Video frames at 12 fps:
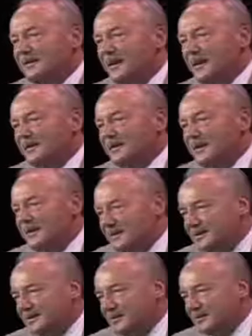under
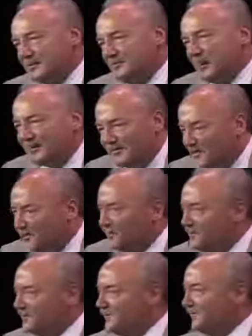his
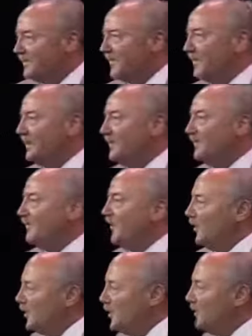purview
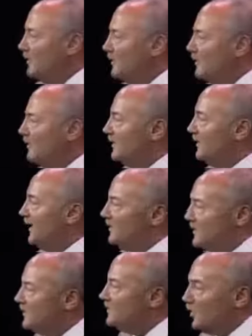follow
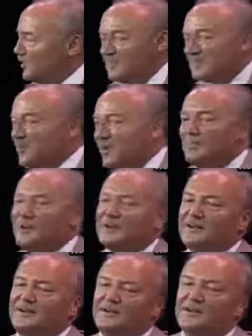every dot and
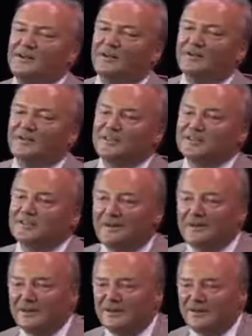comma of the
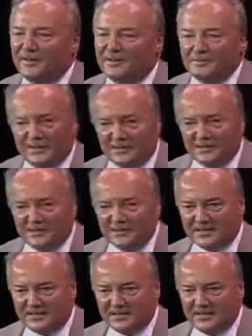Islamic
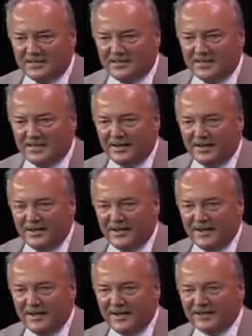fundamentalist
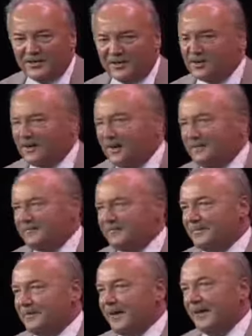agenda.
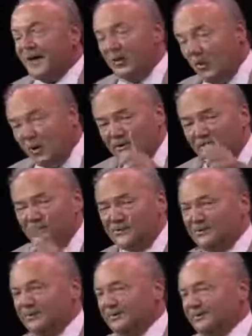And I warn you
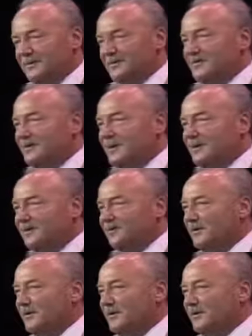to be
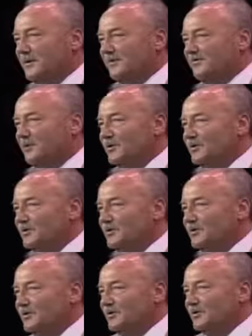careful of what
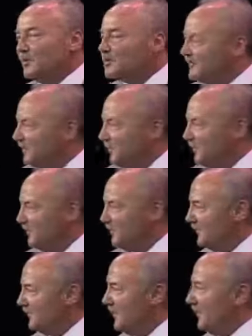you wish for.
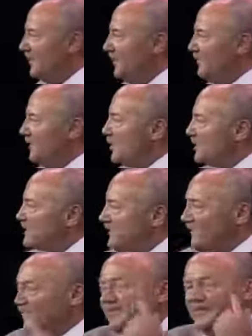Because if